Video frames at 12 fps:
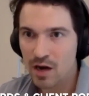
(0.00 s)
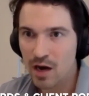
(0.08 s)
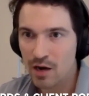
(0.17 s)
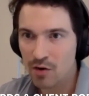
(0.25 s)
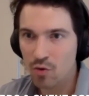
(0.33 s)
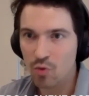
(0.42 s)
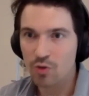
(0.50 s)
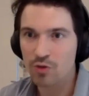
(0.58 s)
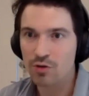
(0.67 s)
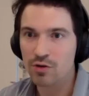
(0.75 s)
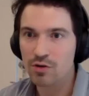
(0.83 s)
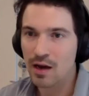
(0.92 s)
an
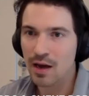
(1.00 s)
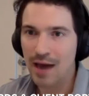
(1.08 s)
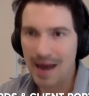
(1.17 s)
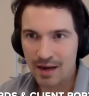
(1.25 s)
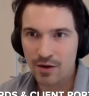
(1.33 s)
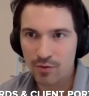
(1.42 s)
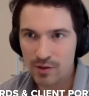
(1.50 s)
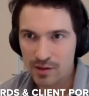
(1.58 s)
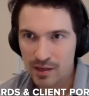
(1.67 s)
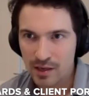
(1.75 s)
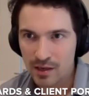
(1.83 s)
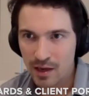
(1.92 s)
order
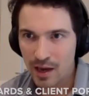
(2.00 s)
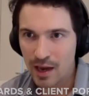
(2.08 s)
accurately